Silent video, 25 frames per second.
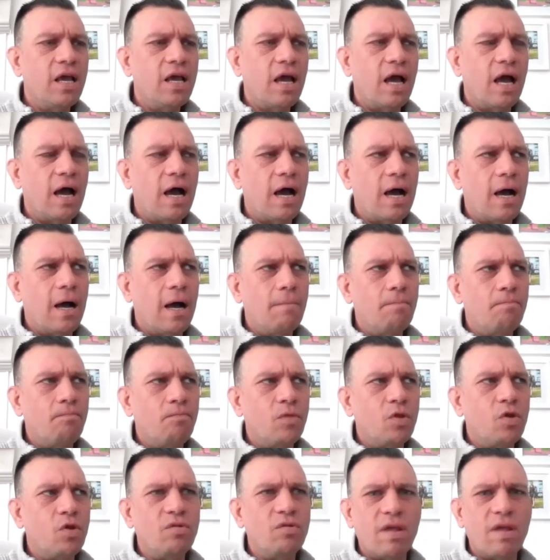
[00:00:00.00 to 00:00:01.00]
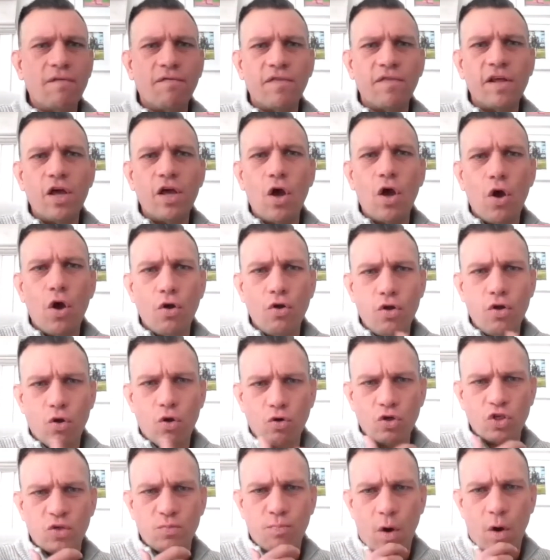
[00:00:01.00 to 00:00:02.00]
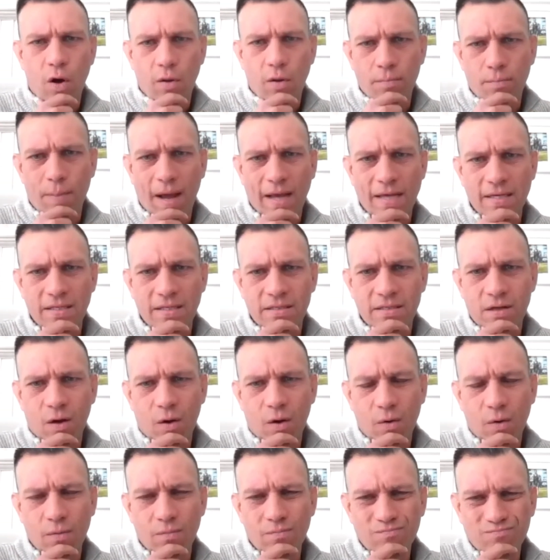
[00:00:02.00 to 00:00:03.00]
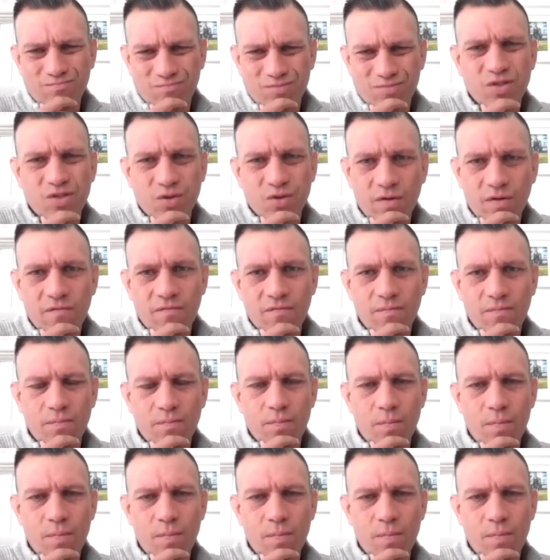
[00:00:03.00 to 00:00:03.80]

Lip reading: you definitely earned your spot based on sort of...